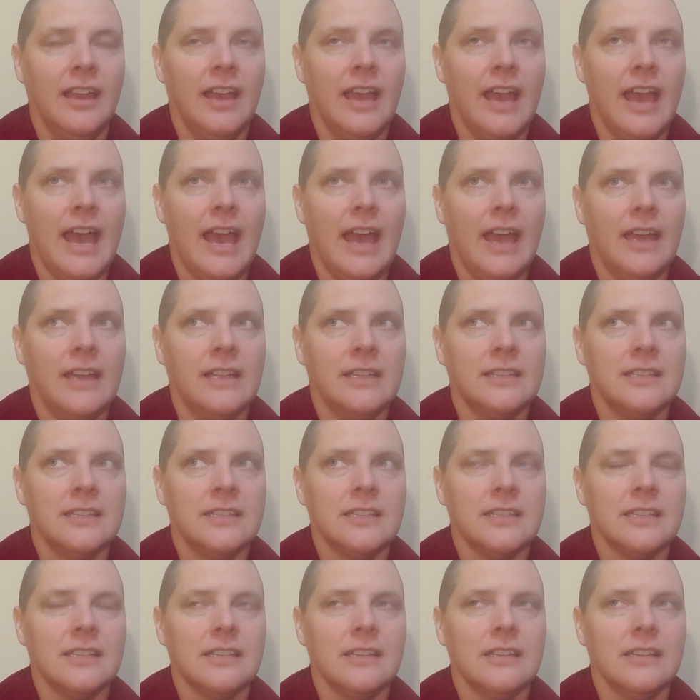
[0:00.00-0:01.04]
And
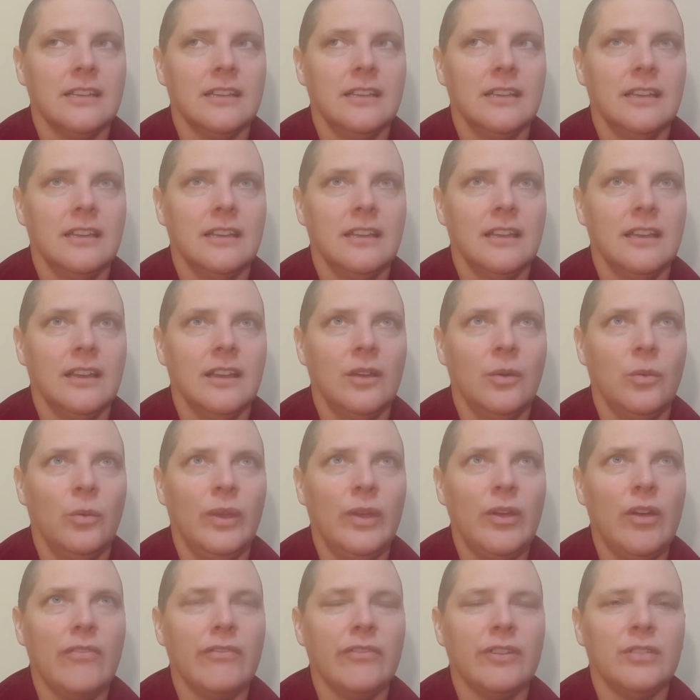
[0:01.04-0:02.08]
we
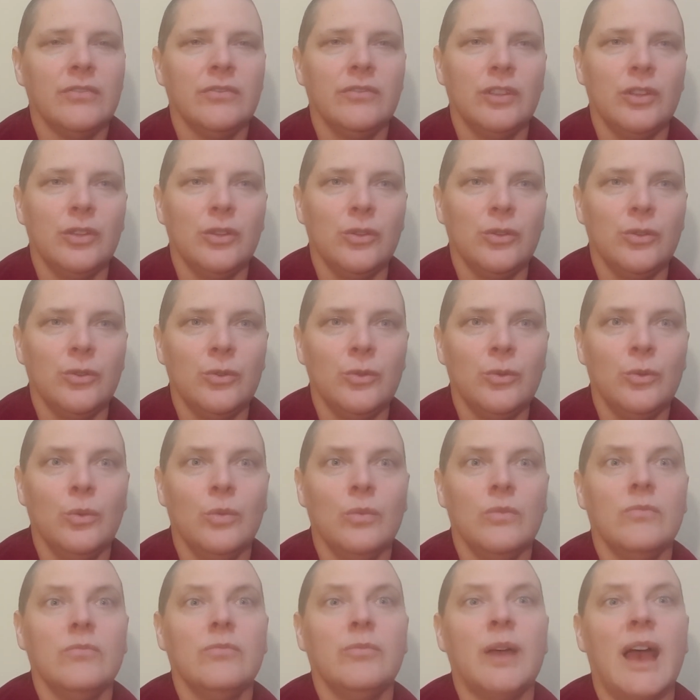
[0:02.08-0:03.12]
often view
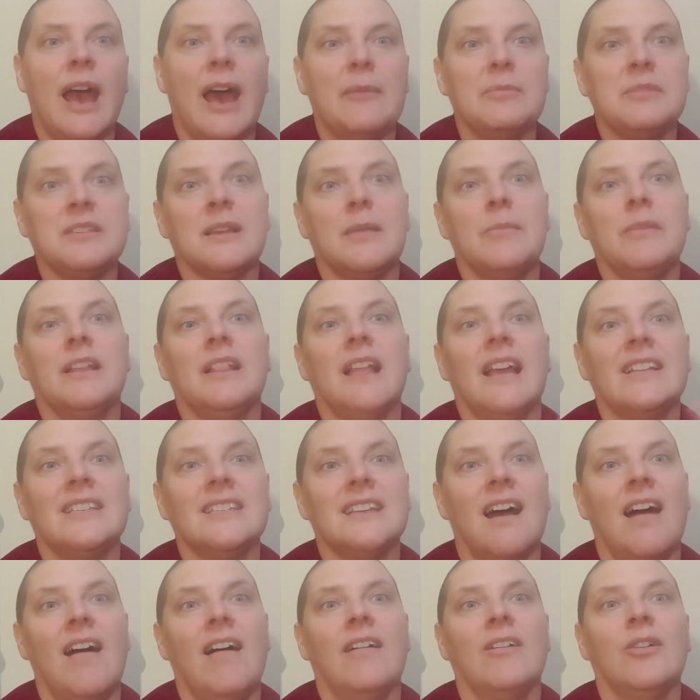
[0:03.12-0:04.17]
perhaps something like
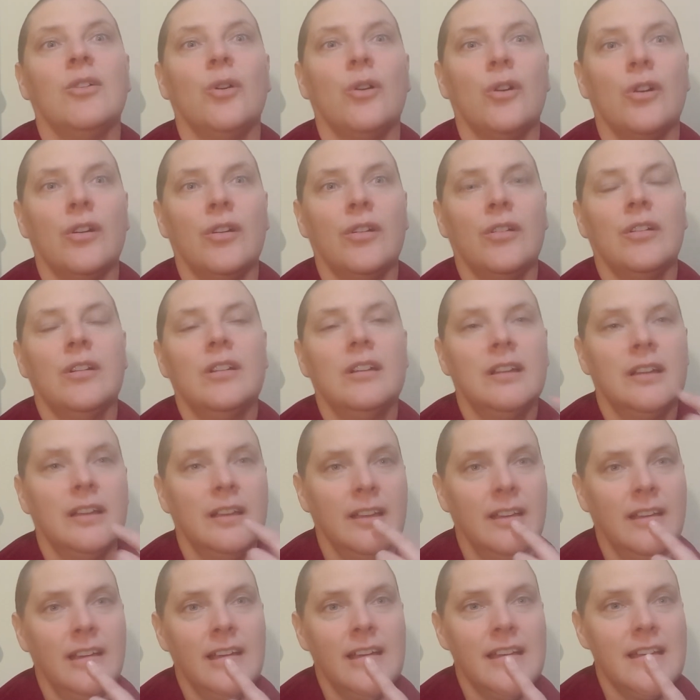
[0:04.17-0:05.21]
dung or,
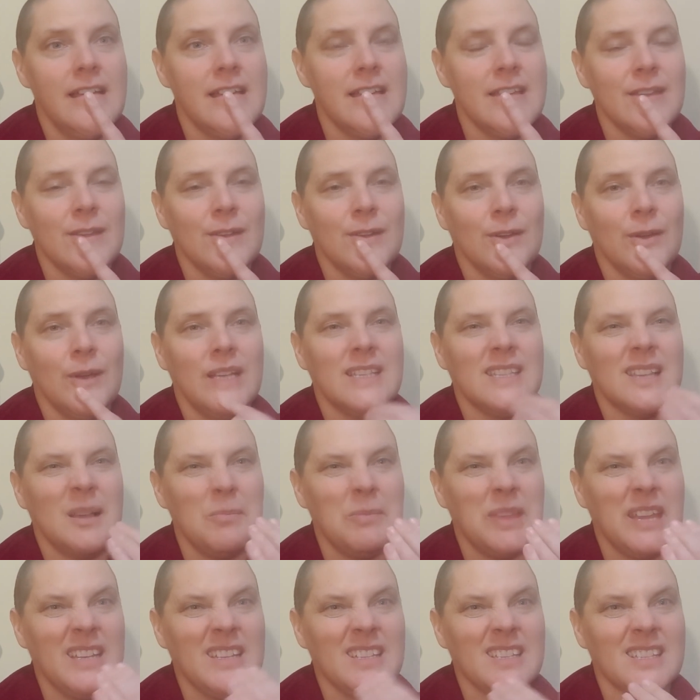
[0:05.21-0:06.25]
as
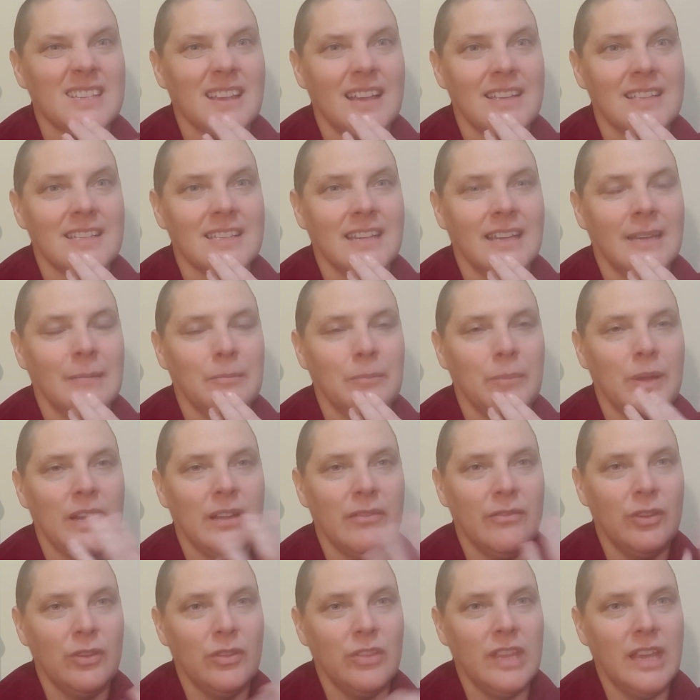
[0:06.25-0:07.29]
something disgusting. But
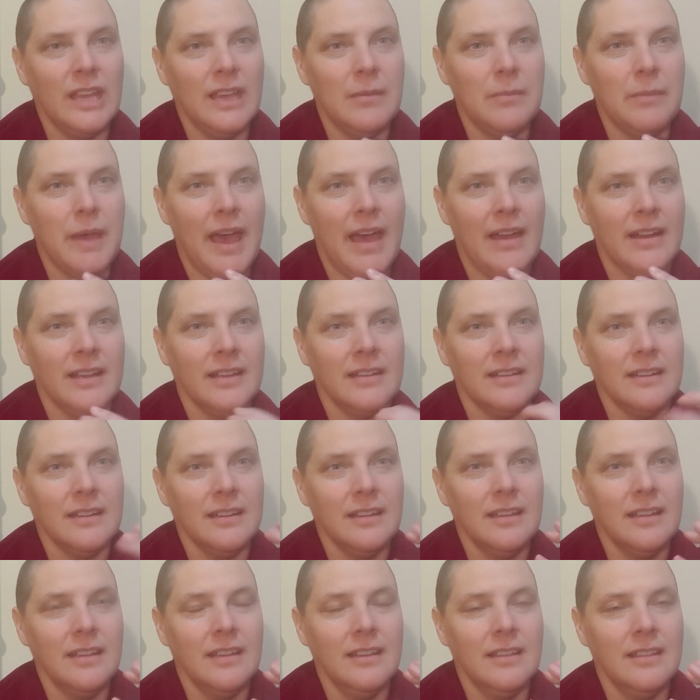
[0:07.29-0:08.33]
if you think about it,
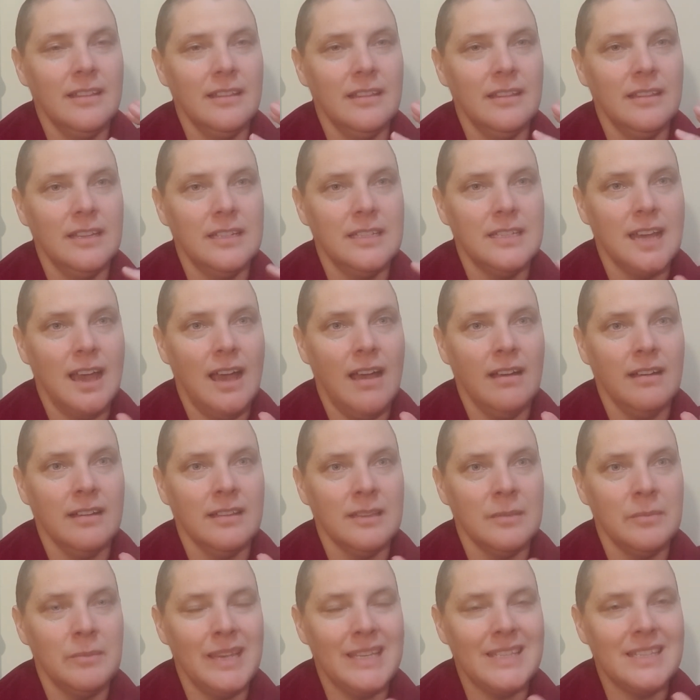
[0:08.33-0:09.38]
the dung,
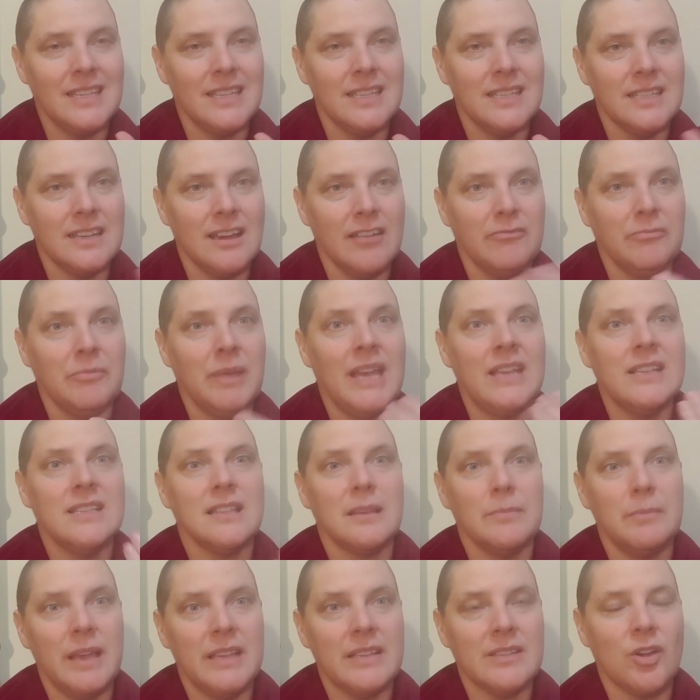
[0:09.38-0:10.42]
the messy stuff, makes
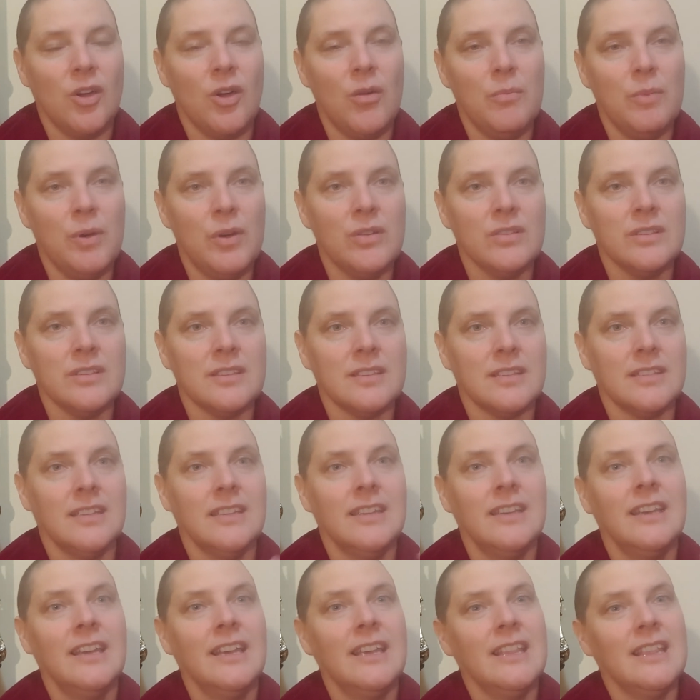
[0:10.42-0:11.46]
the best compost
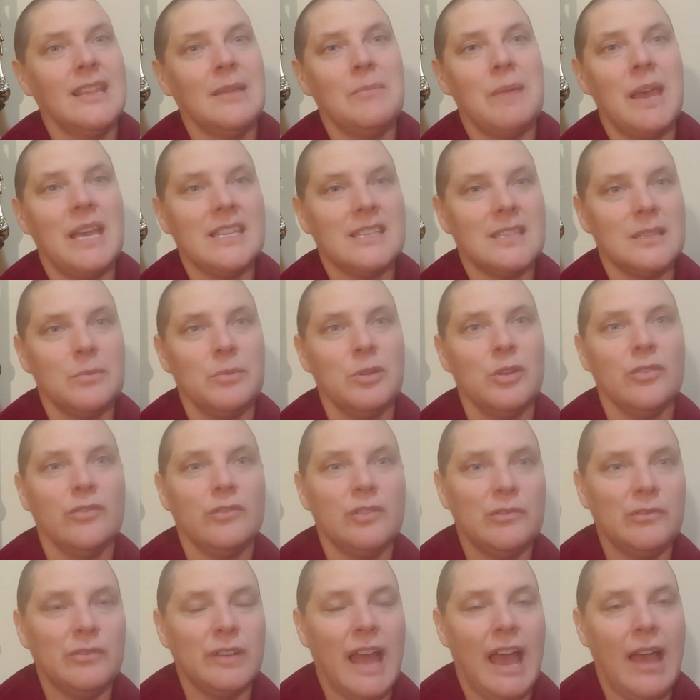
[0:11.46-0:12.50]
that makes the
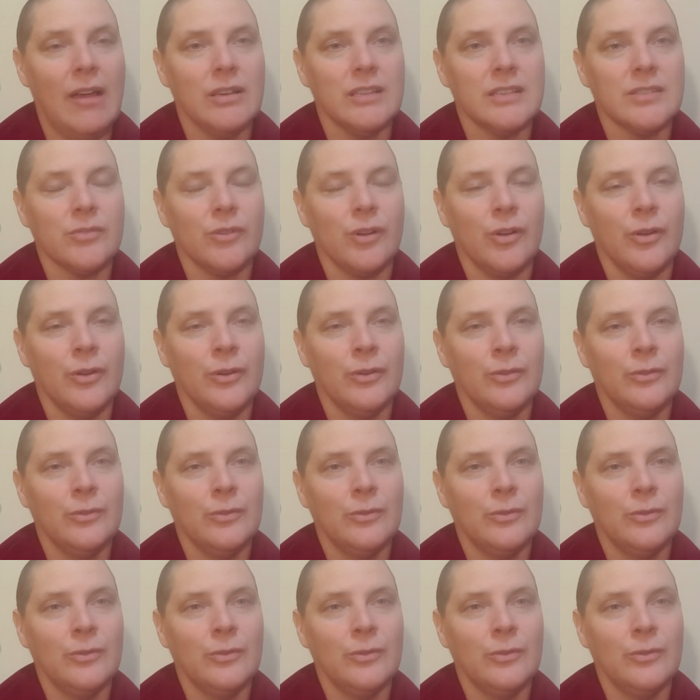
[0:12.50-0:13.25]
beautiful flowers grow.